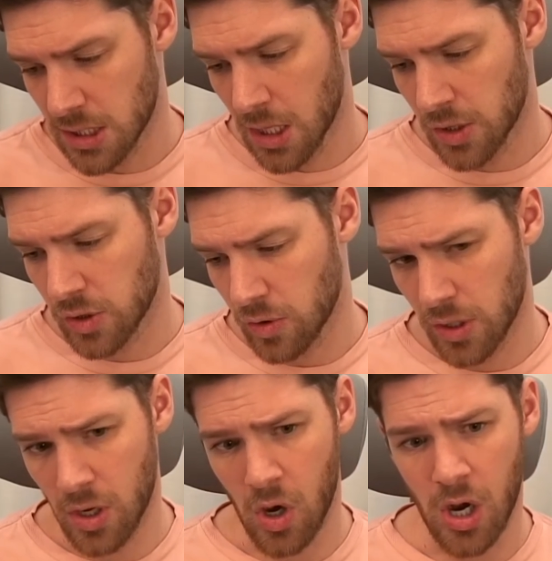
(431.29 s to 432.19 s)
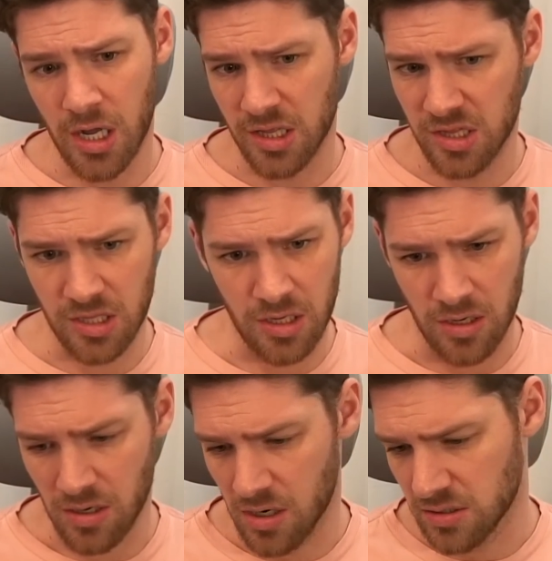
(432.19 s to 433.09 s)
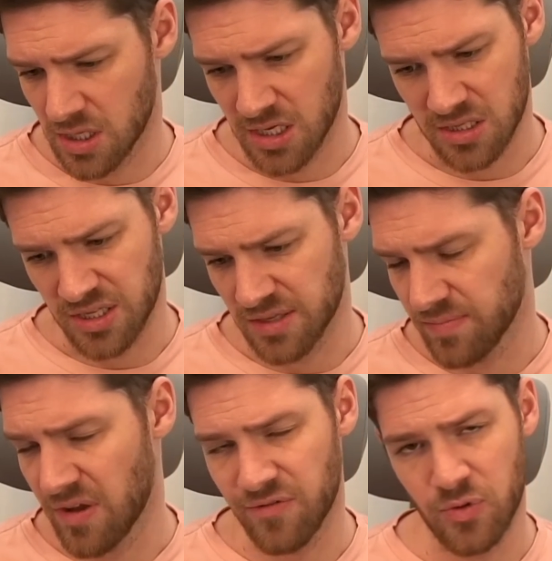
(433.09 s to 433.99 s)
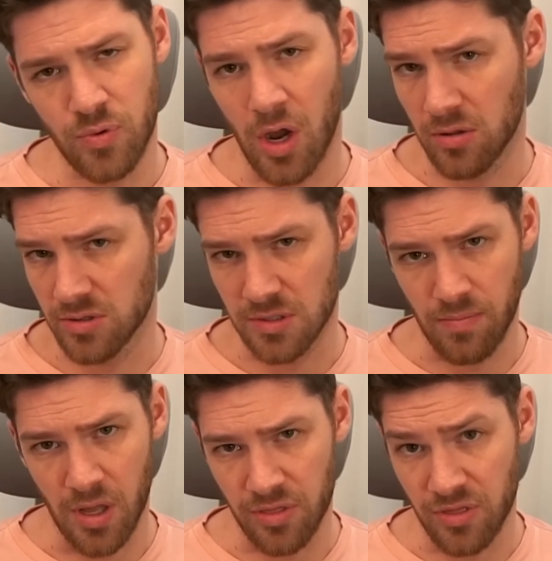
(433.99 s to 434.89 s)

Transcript: So the costs here are likely a few dollars a month